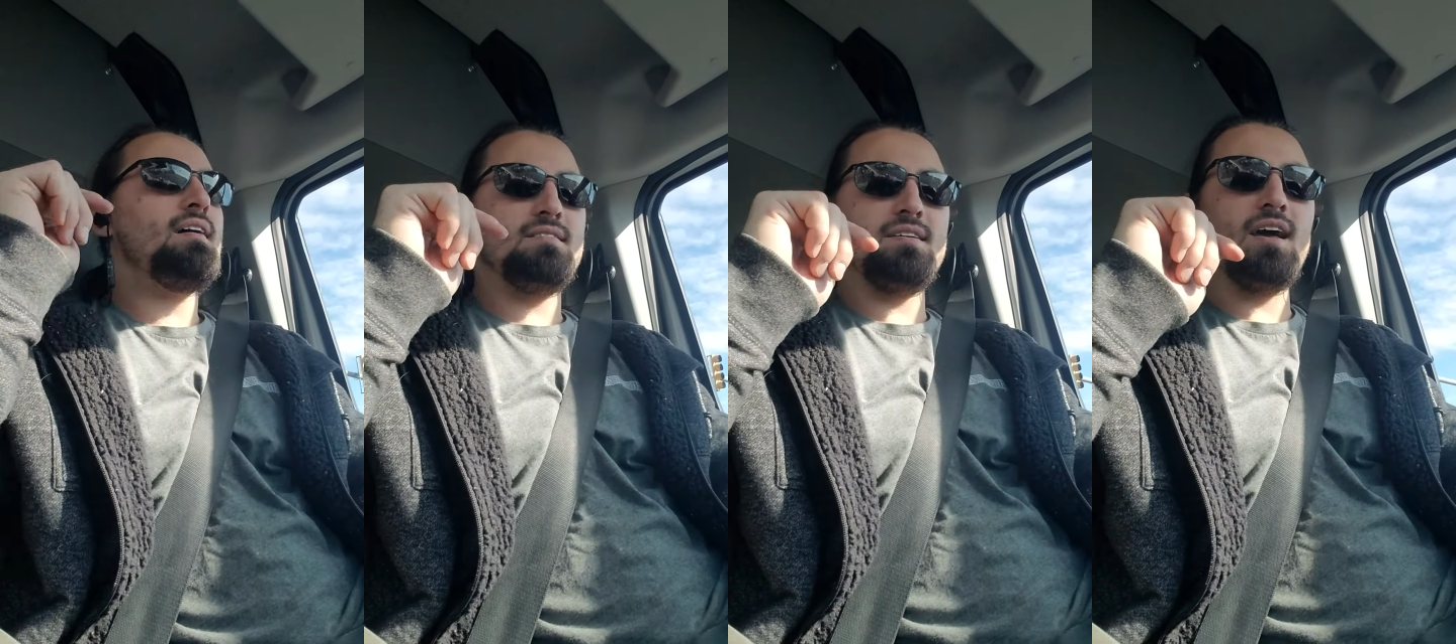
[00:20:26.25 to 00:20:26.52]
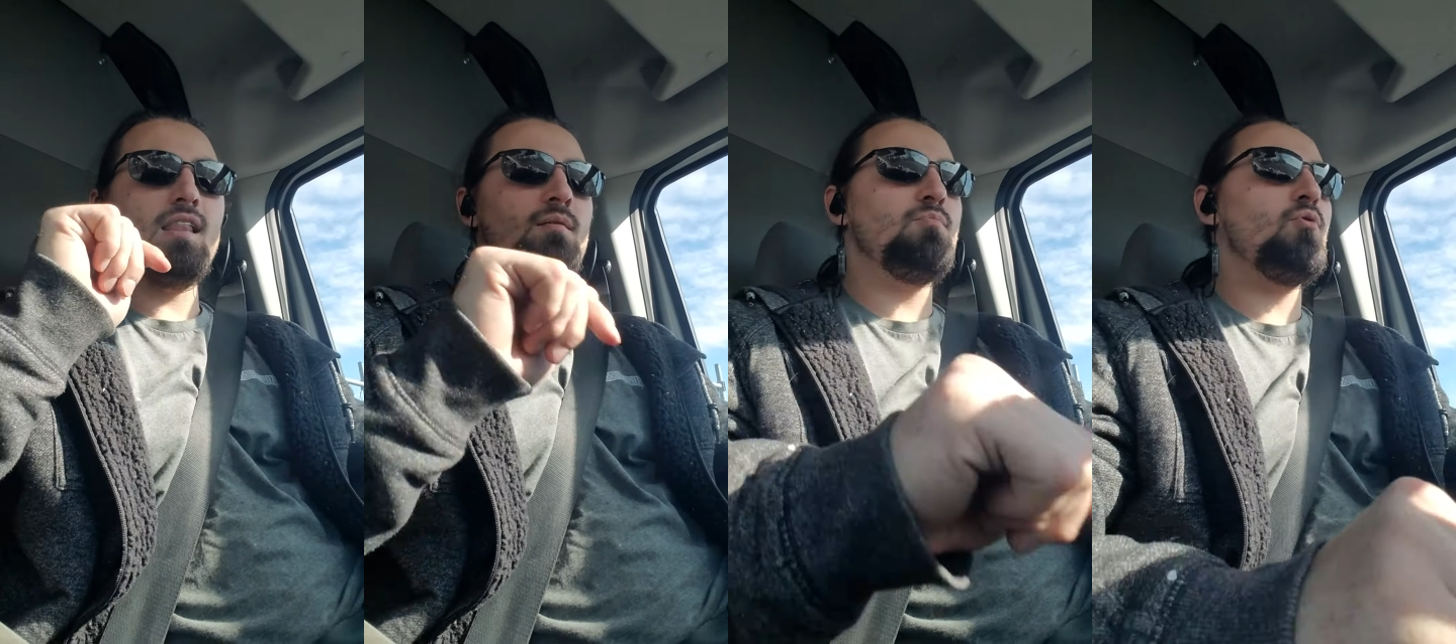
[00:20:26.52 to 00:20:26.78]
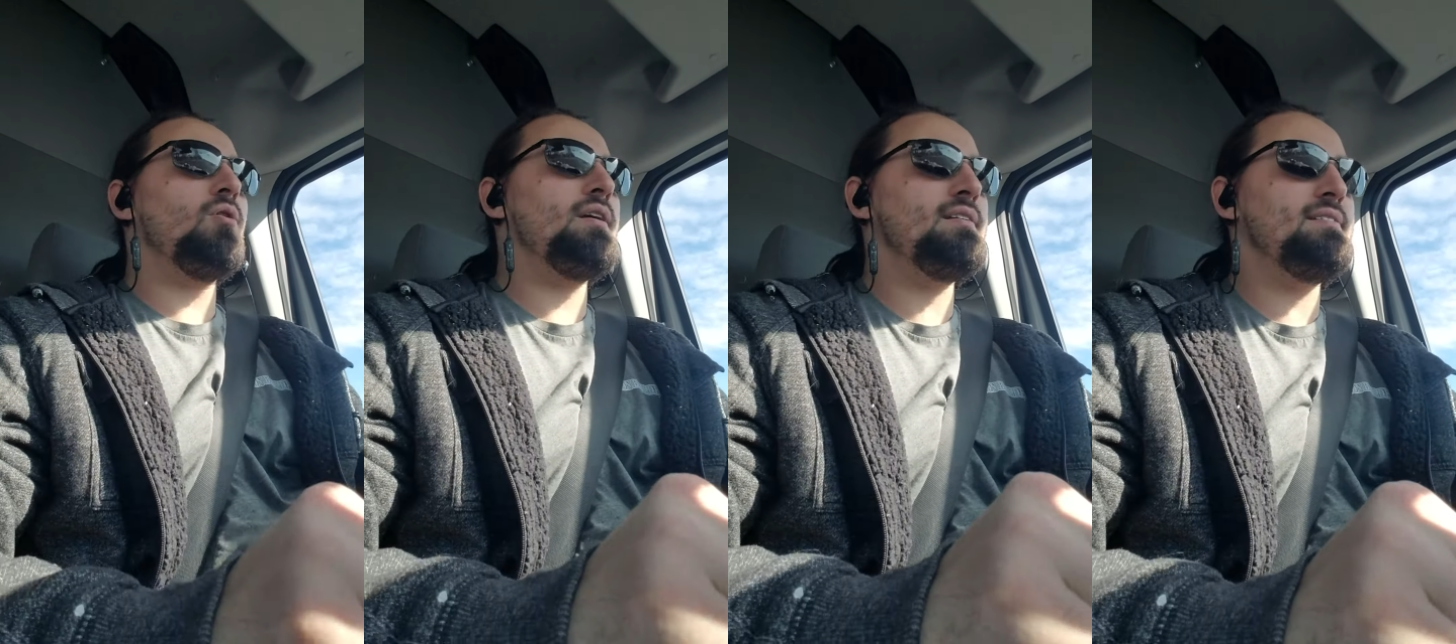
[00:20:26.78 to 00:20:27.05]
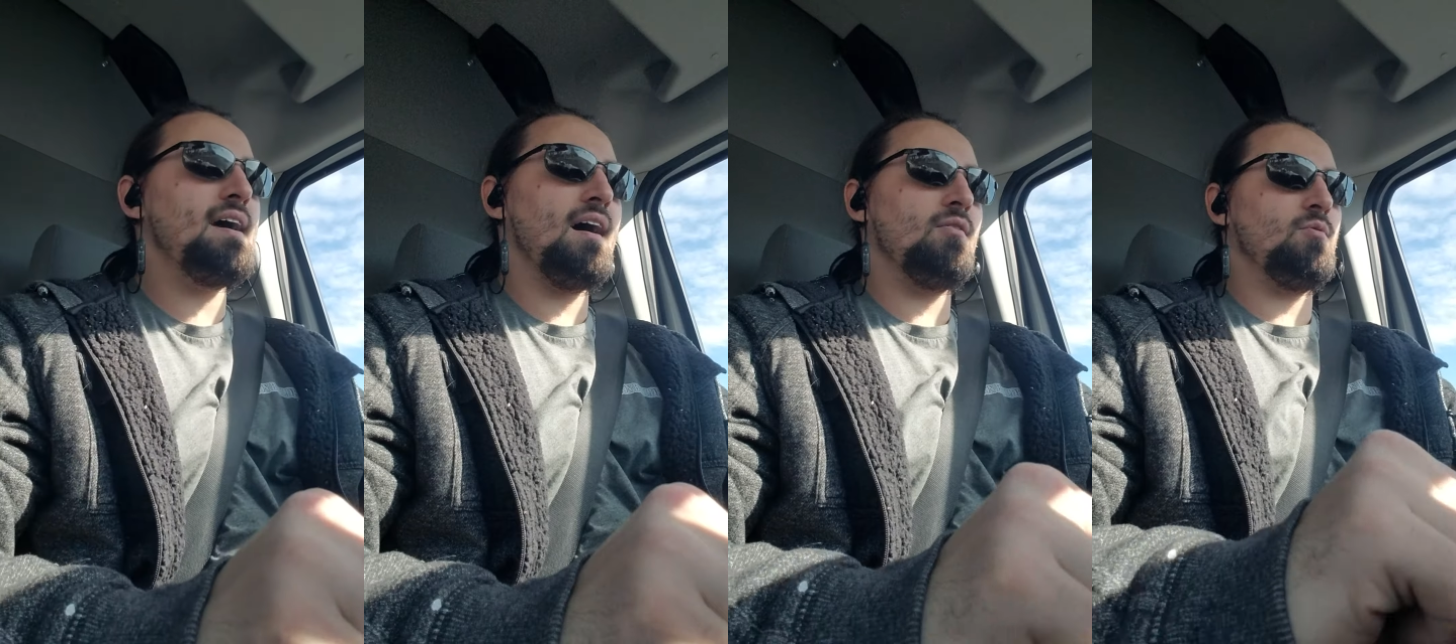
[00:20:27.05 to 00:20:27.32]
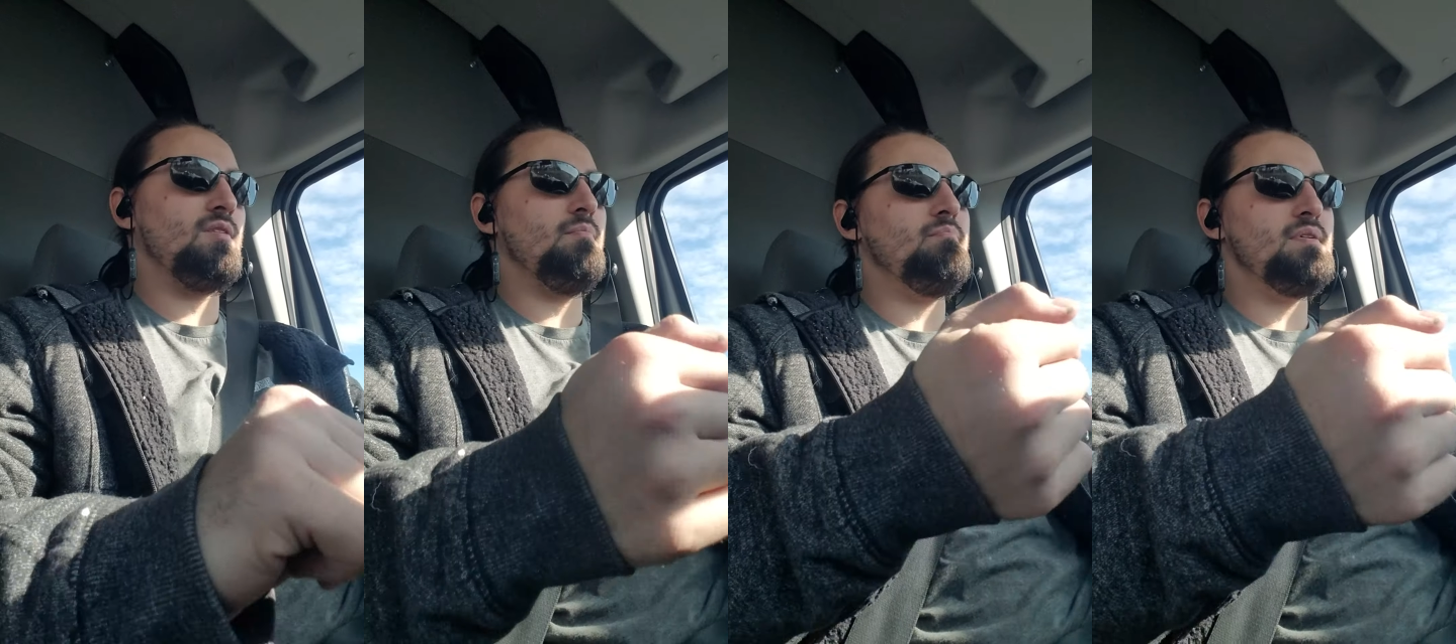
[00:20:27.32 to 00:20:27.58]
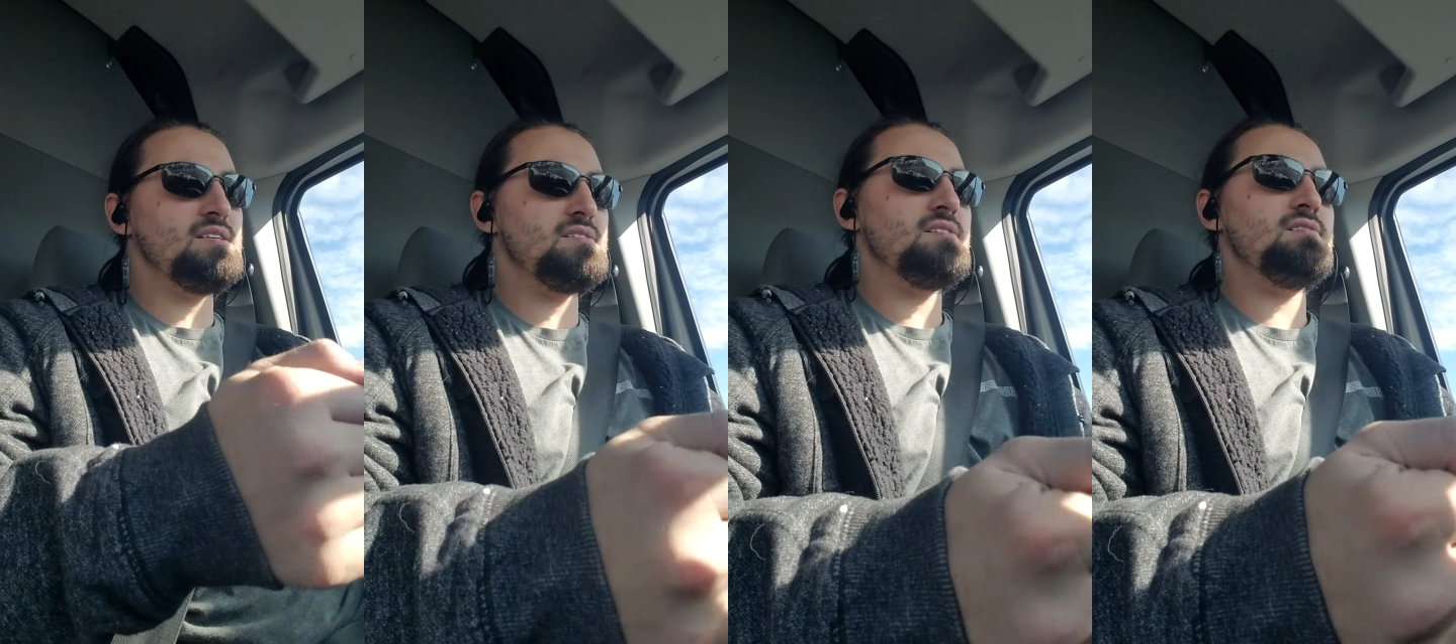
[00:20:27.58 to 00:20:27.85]
teleported down with a
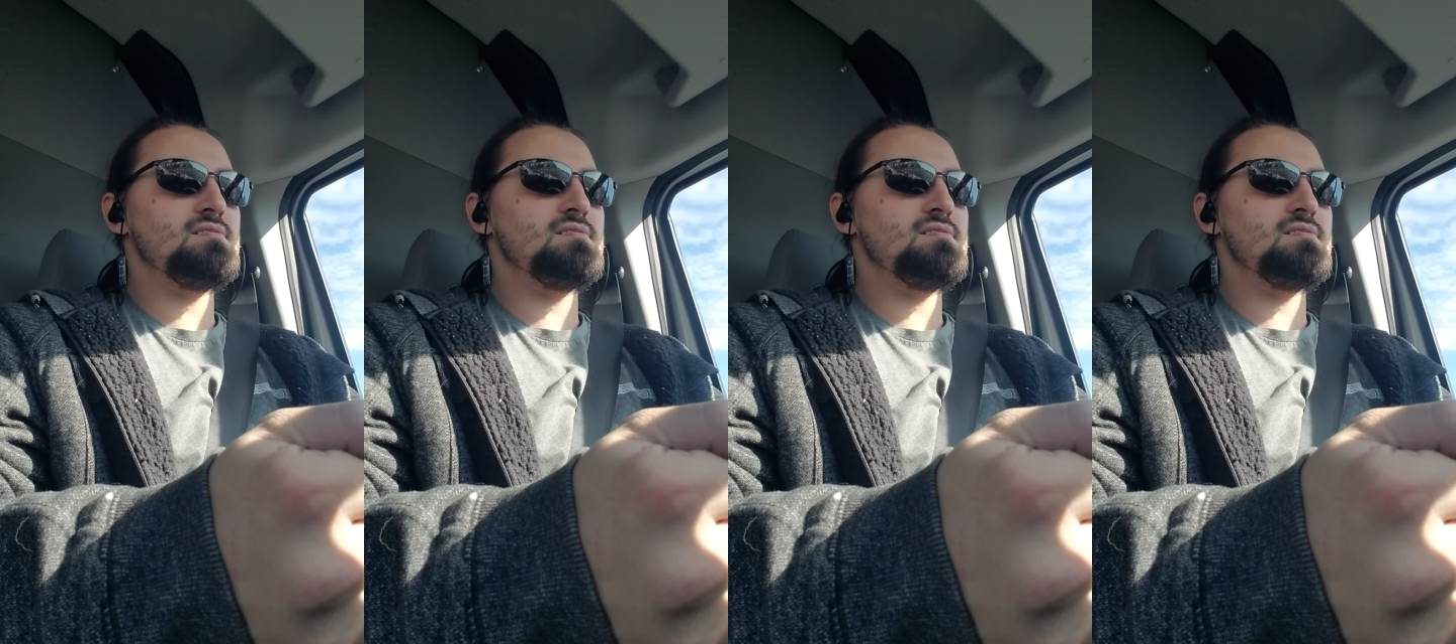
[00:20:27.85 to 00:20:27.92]
Misty